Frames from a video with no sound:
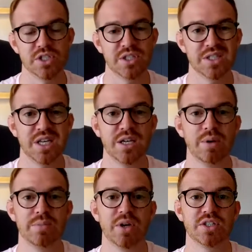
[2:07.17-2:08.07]
it's going to take
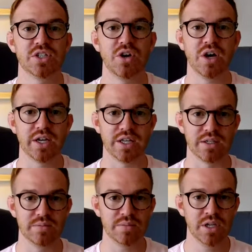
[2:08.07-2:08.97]
away my
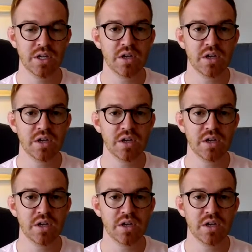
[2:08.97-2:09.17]
time